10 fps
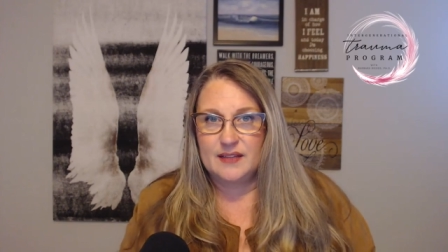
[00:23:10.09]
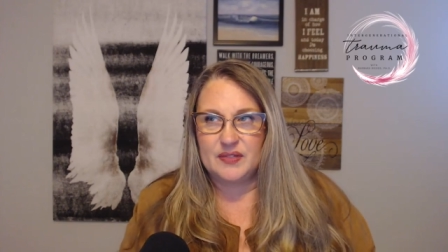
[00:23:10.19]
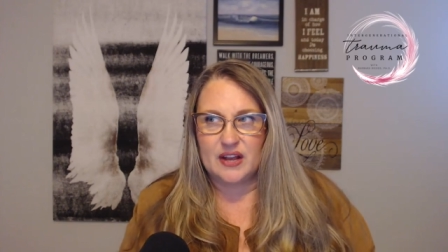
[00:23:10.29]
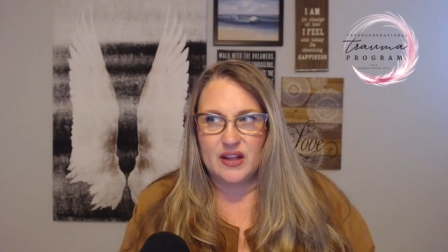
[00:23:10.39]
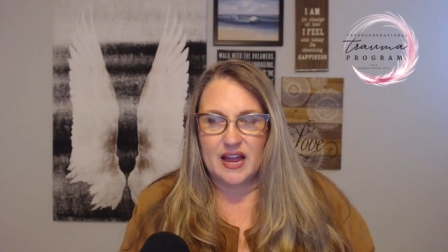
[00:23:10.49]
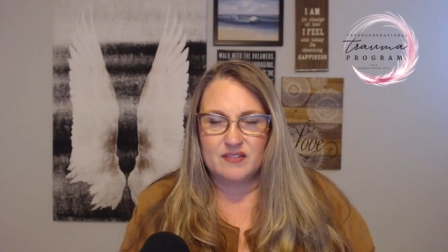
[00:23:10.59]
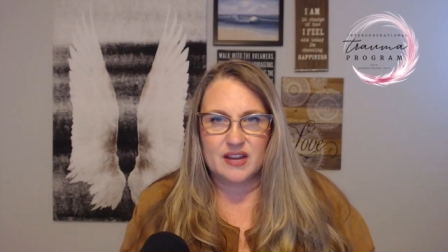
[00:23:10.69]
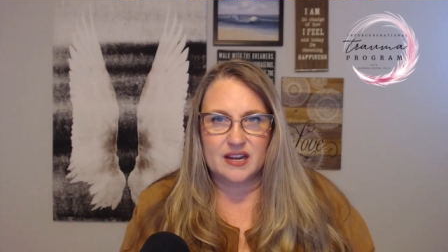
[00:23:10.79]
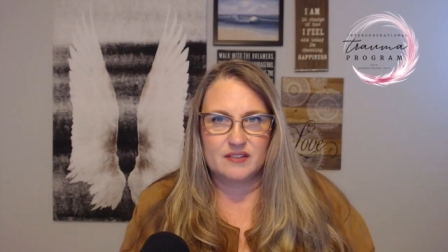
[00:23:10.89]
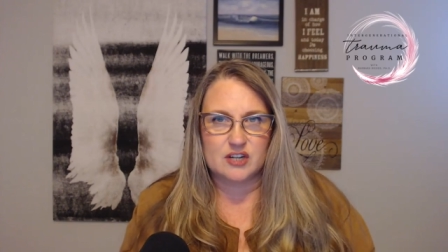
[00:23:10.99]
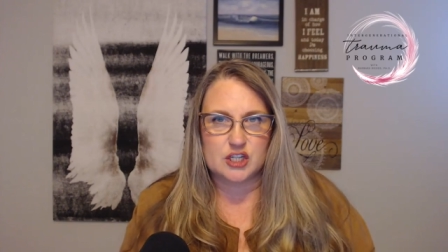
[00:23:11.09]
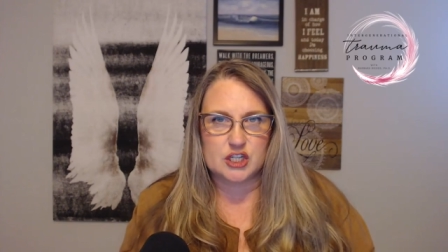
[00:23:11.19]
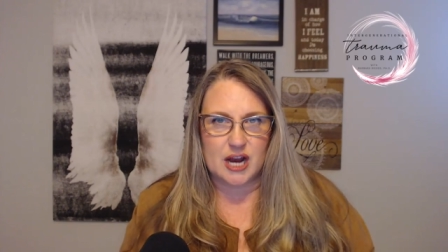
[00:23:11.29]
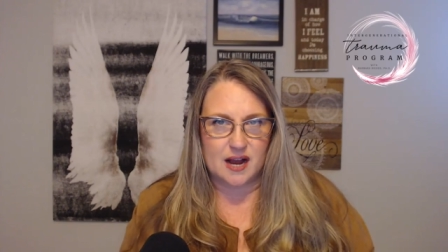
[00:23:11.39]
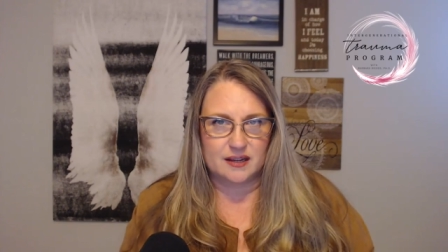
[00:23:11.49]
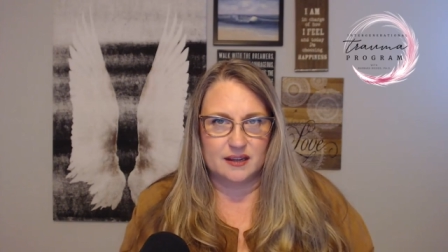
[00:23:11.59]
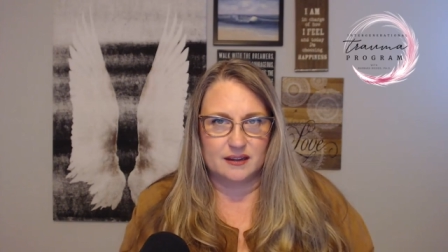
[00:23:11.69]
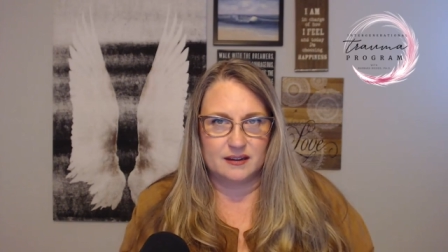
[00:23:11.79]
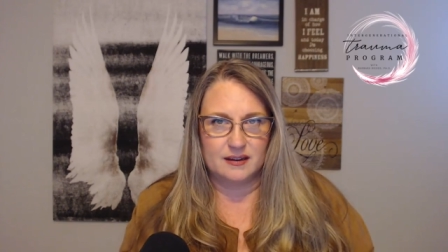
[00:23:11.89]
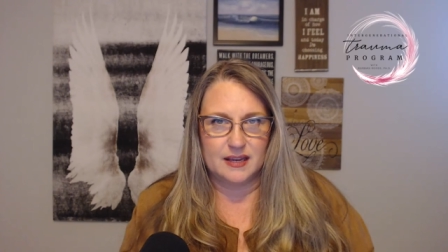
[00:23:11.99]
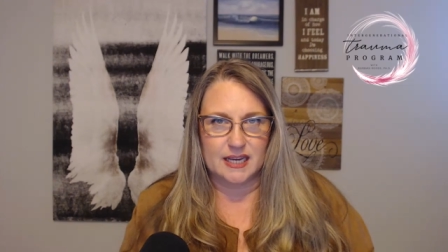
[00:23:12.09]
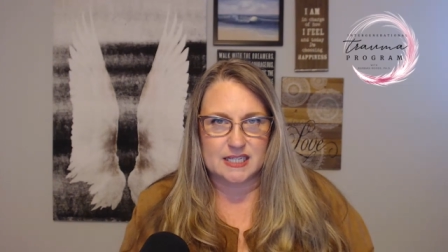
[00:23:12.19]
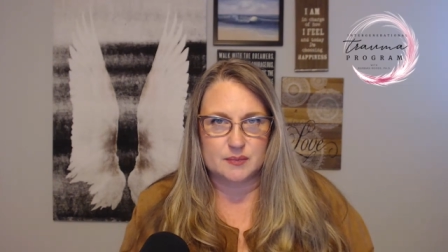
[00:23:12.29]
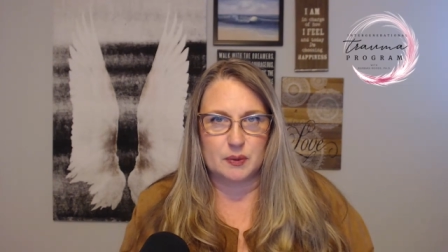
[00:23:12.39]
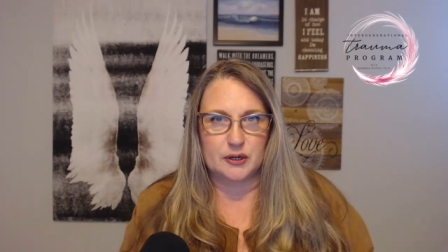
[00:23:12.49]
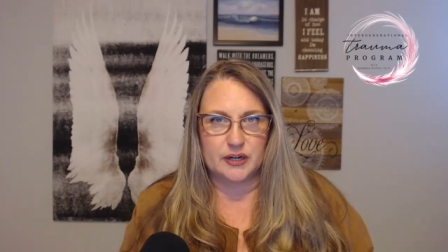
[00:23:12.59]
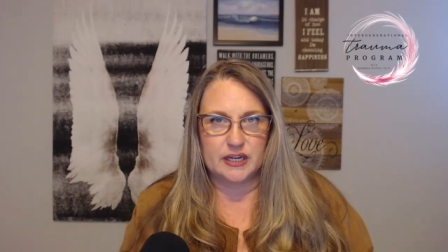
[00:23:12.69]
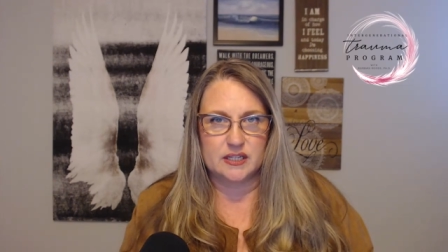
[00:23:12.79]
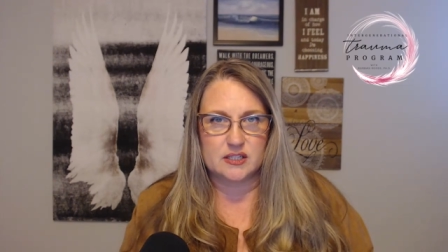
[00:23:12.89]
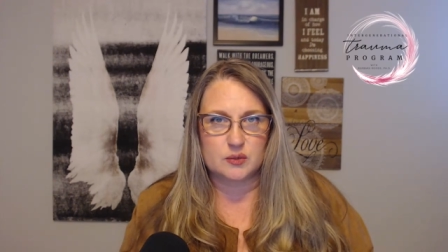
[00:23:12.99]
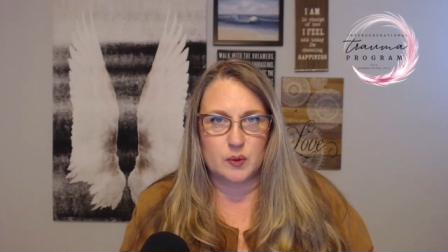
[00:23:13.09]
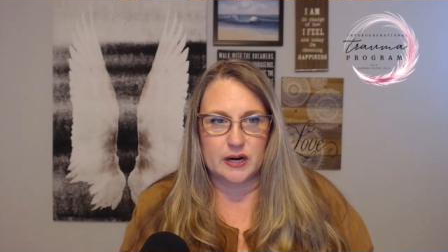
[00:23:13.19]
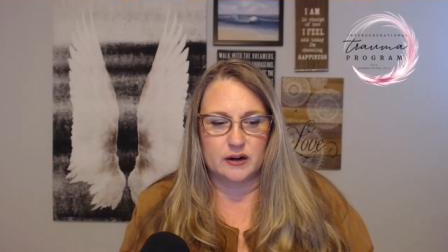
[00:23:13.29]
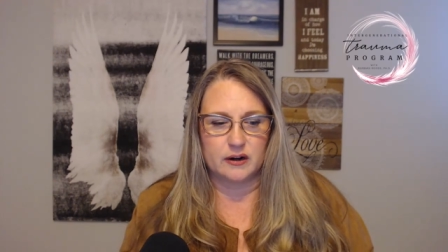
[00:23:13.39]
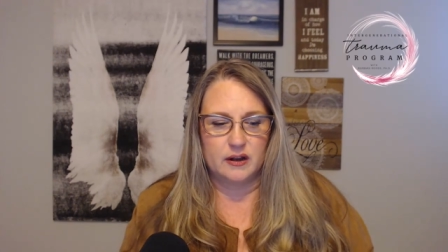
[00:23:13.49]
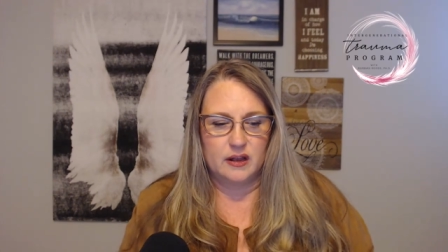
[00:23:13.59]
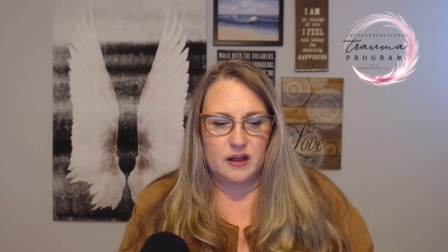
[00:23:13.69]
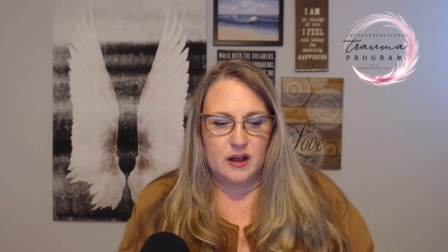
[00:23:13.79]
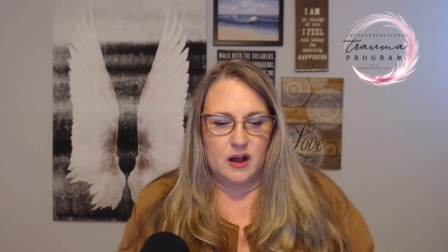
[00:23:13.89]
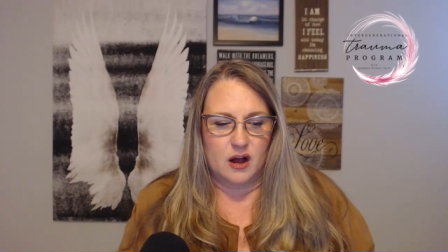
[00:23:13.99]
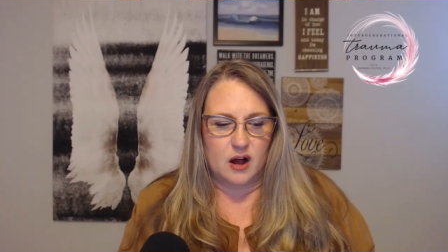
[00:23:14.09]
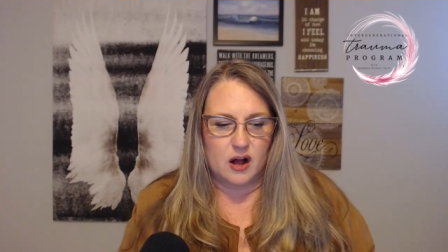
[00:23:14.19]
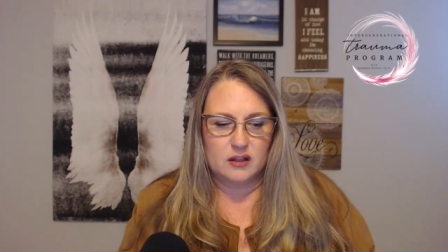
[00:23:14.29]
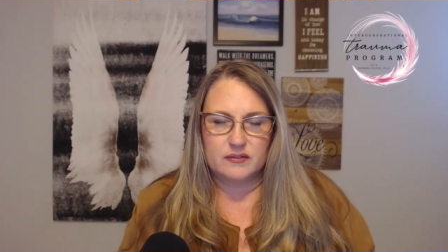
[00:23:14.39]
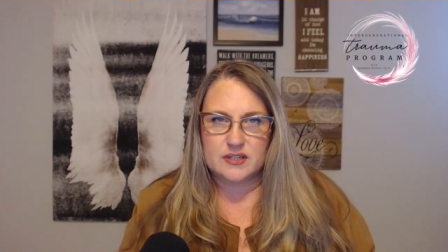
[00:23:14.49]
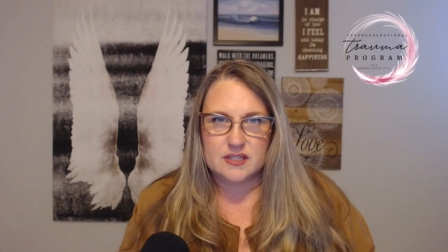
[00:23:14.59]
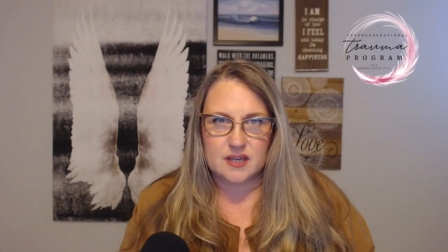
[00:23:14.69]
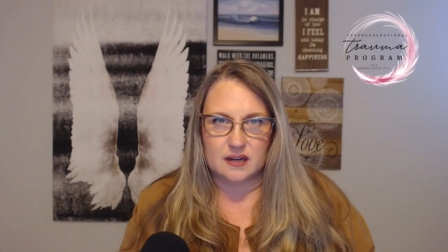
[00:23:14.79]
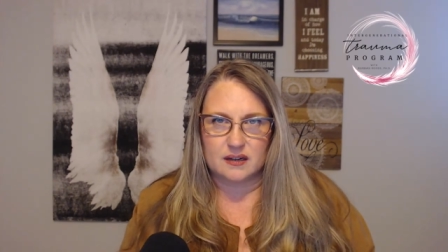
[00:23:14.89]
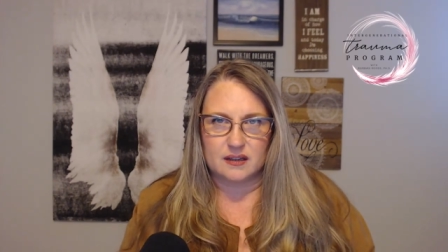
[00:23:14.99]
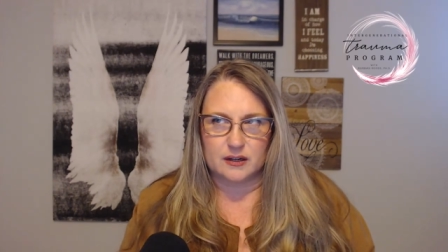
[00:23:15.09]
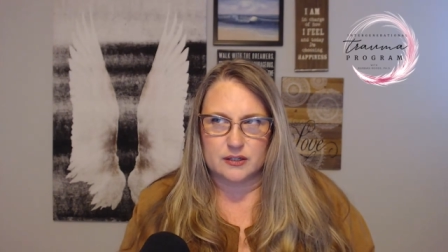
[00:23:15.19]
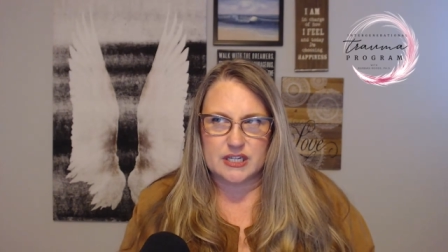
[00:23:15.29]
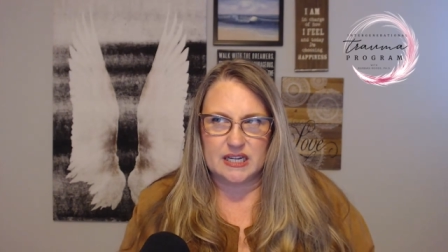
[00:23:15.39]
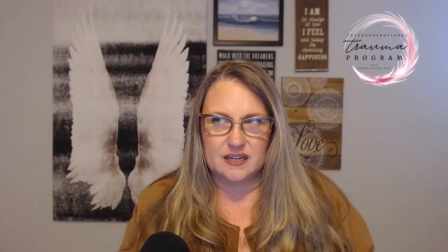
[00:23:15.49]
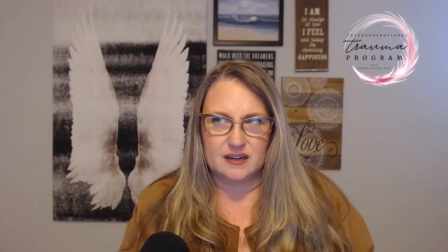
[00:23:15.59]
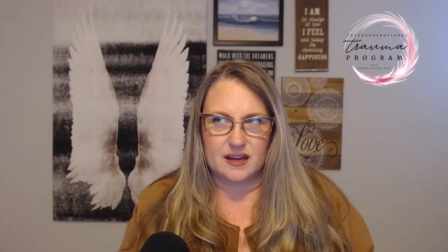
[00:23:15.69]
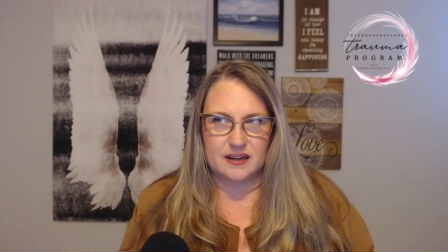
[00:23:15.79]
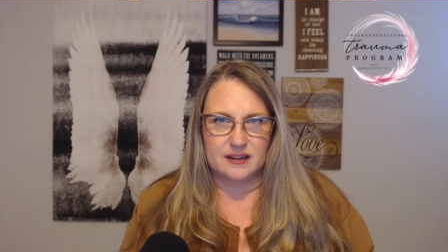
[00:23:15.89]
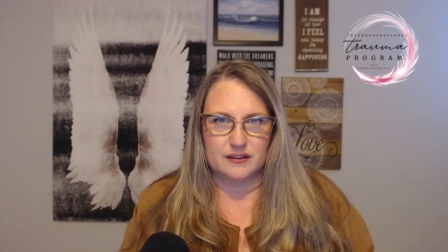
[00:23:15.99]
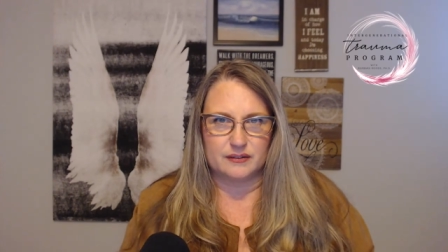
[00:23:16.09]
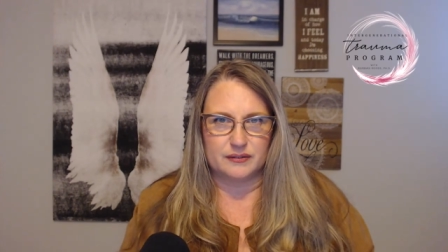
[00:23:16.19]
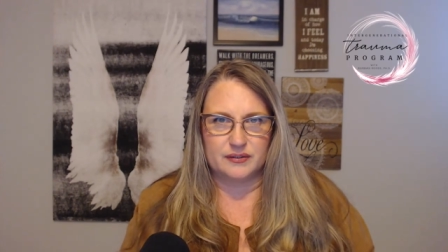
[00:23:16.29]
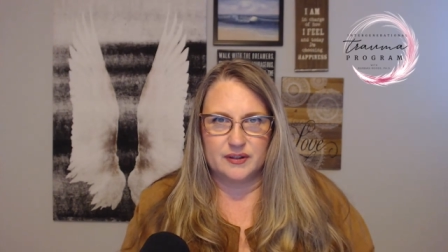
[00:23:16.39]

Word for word: they'll have kind of a shocking experience where all of a sudden their teen kind of